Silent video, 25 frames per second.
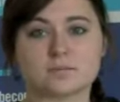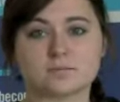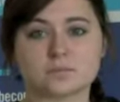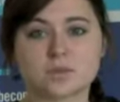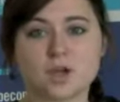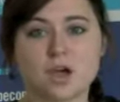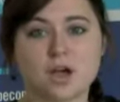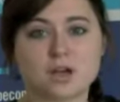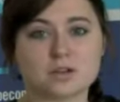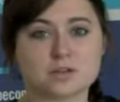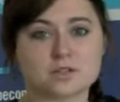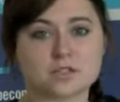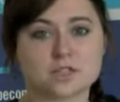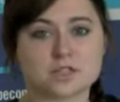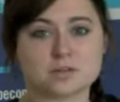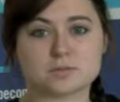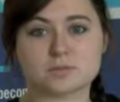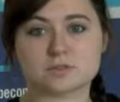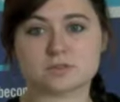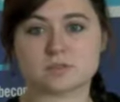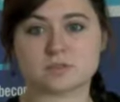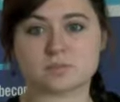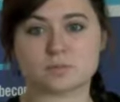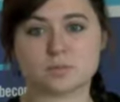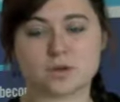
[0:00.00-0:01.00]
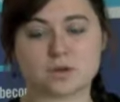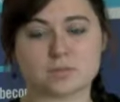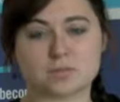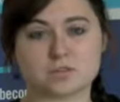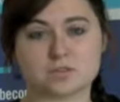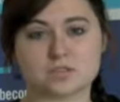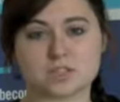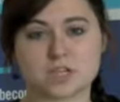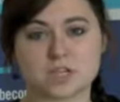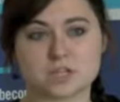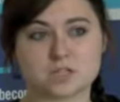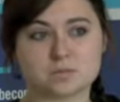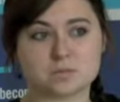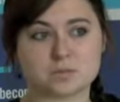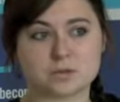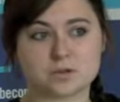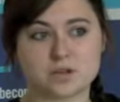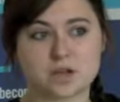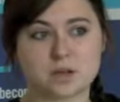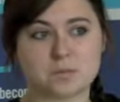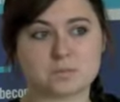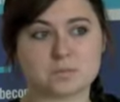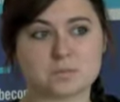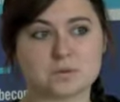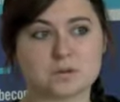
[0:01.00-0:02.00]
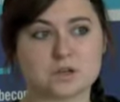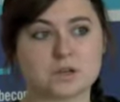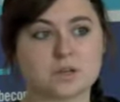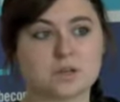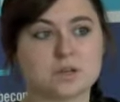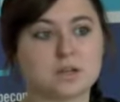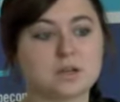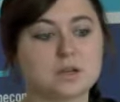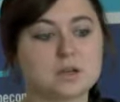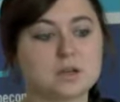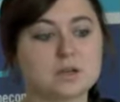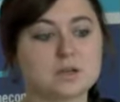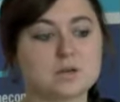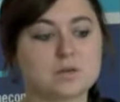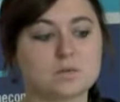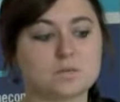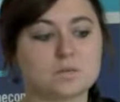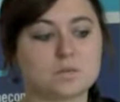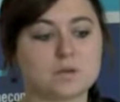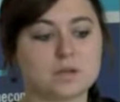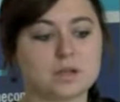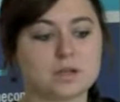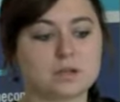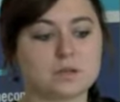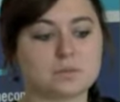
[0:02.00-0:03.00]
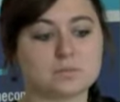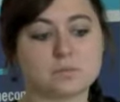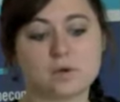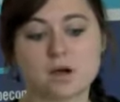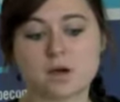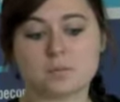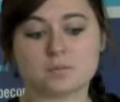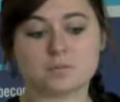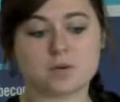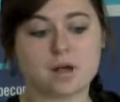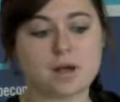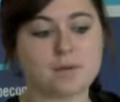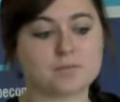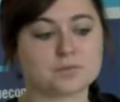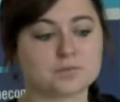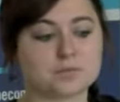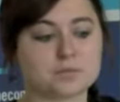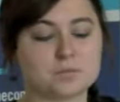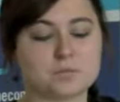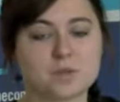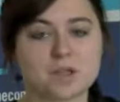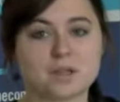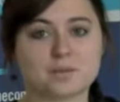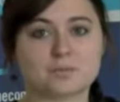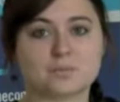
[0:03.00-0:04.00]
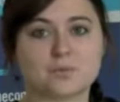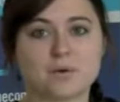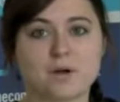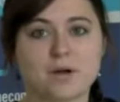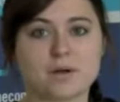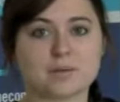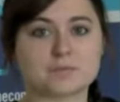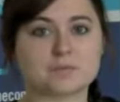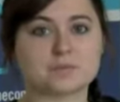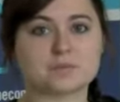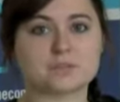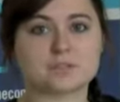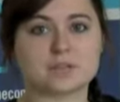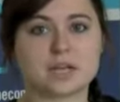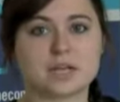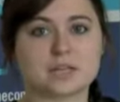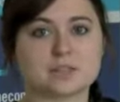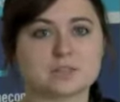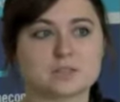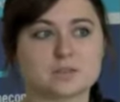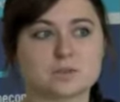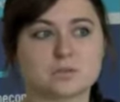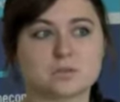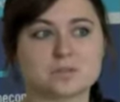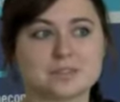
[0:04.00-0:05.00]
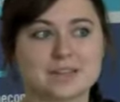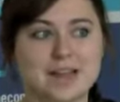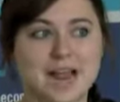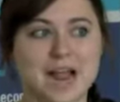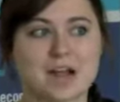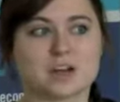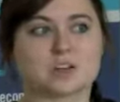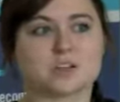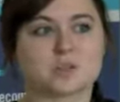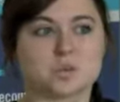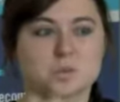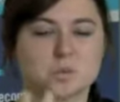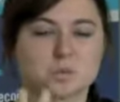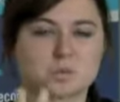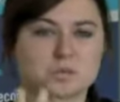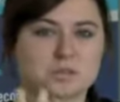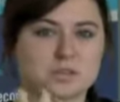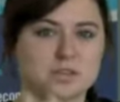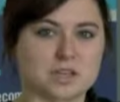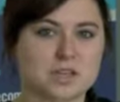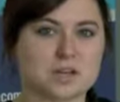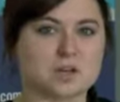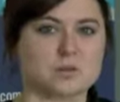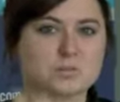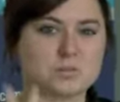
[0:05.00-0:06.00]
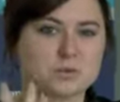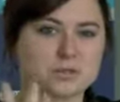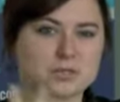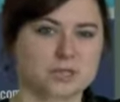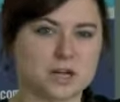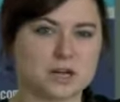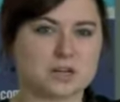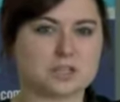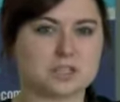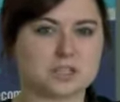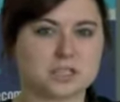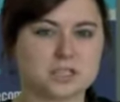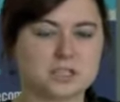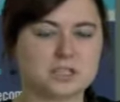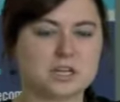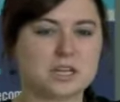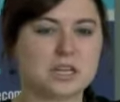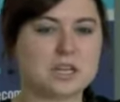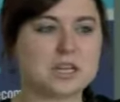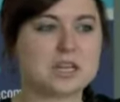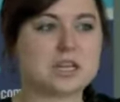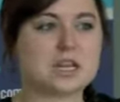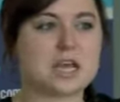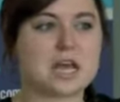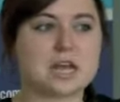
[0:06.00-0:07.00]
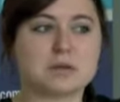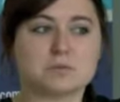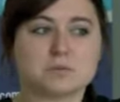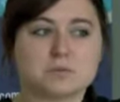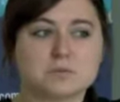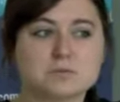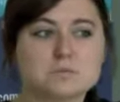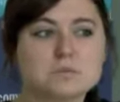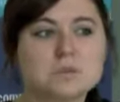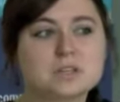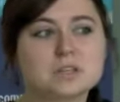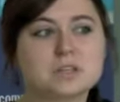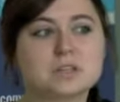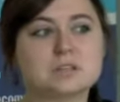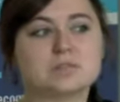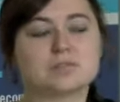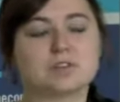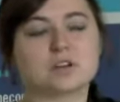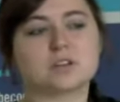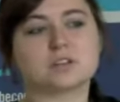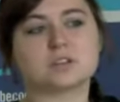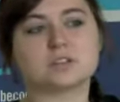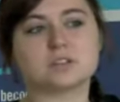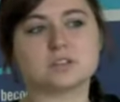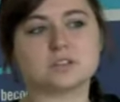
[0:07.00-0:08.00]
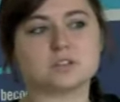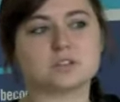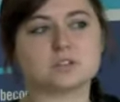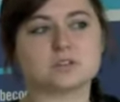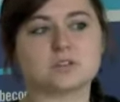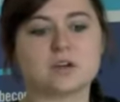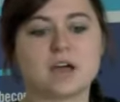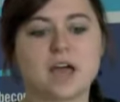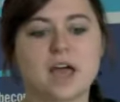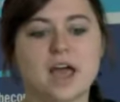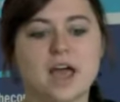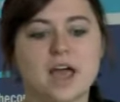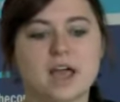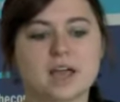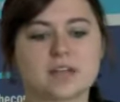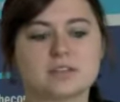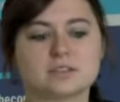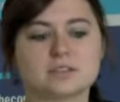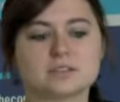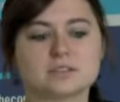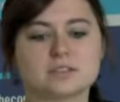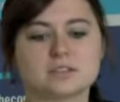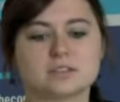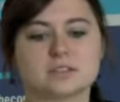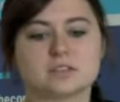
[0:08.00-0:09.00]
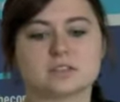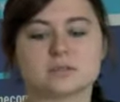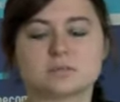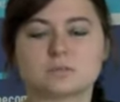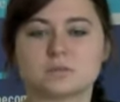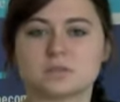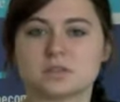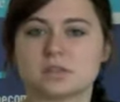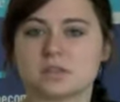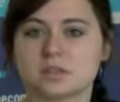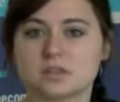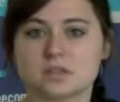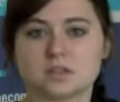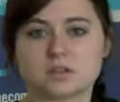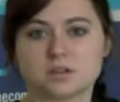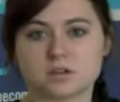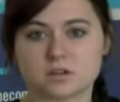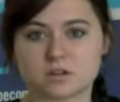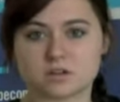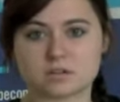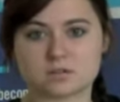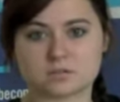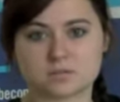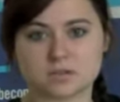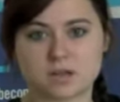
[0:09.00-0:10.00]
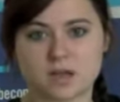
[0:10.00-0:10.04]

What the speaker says: costumes for the Bremen Shakespeare Company, we bought props, we made props, and so it was an actual theater production. And it was really fun to do, and the theater